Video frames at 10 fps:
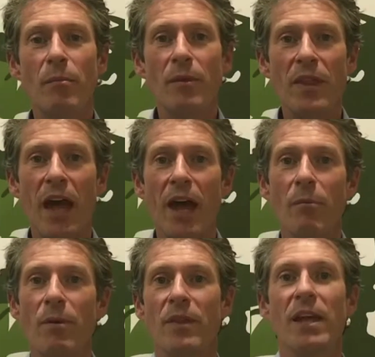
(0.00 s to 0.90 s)
but
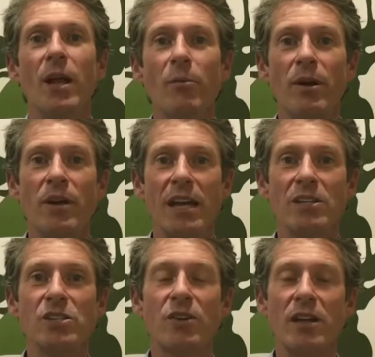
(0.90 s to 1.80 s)
the elbow
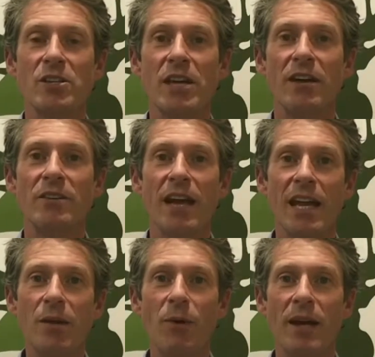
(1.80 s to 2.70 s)
gets stretched out
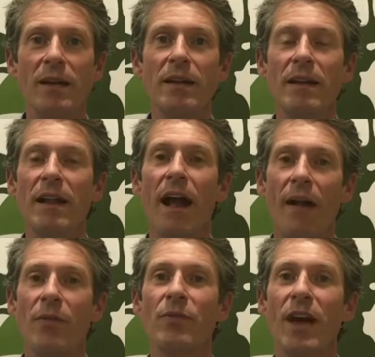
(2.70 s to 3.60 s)
anyway,
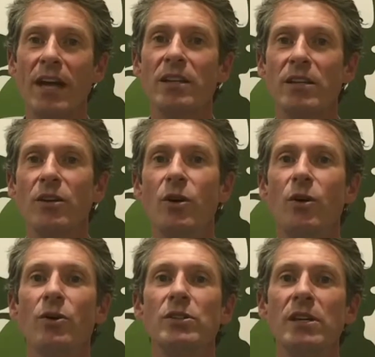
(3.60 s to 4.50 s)
and that can
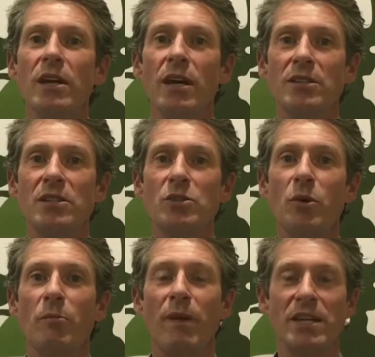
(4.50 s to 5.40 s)
cause a
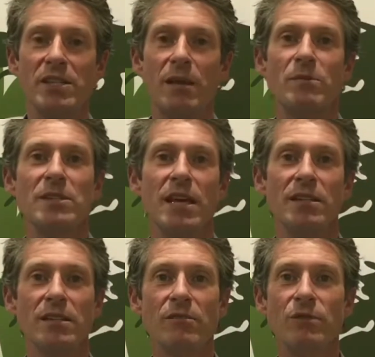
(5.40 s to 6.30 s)
distal biceps
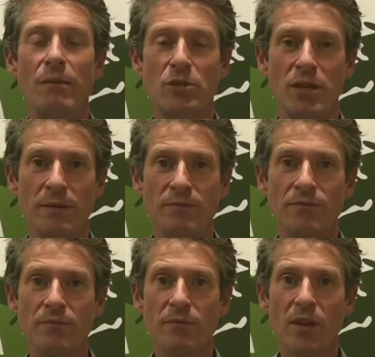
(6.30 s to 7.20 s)
tendon rupture.
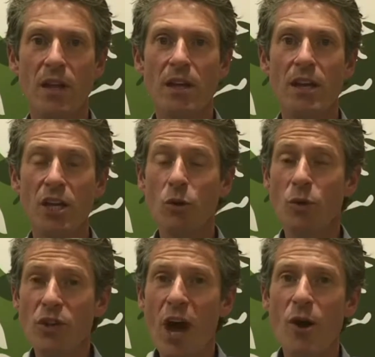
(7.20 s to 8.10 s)
Now you
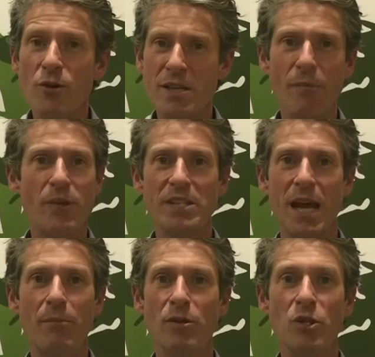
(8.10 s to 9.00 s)
will know something's
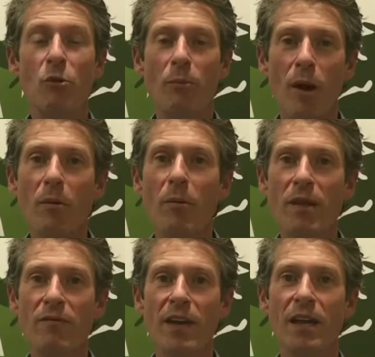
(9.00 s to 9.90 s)
happened. You will
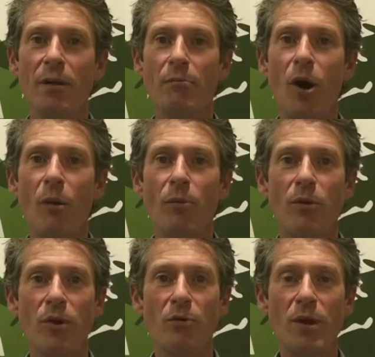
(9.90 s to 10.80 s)
probably feel a pop
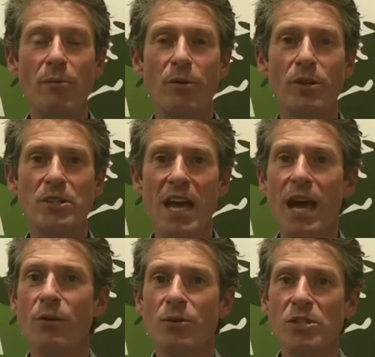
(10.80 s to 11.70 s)
or a rip or a
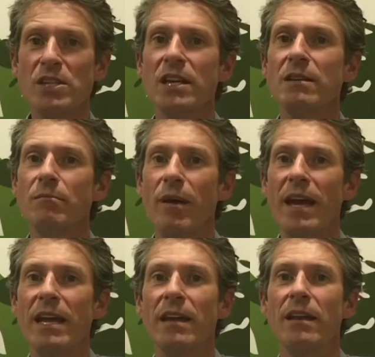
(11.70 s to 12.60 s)
tear or sudden
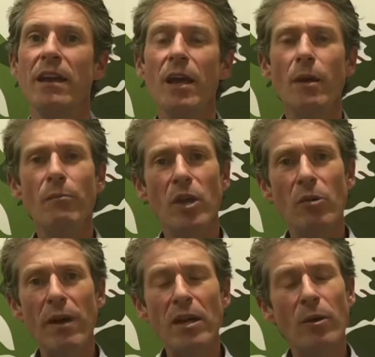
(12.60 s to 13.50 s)
pain, but
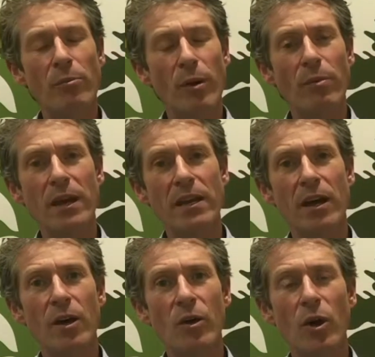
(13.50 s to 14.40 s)
you may not properly
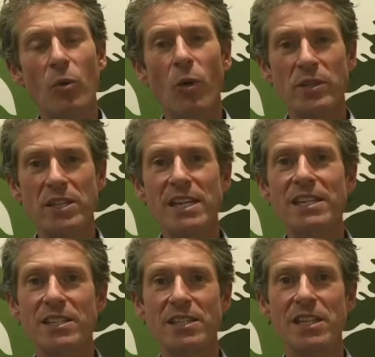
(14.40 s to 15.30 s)
know what it
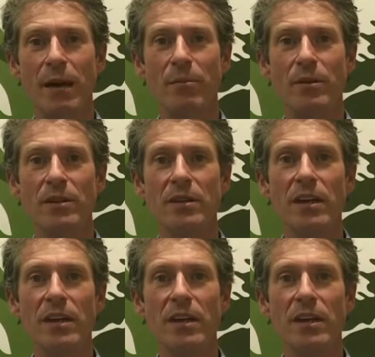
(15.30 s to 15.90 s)
is that's happened.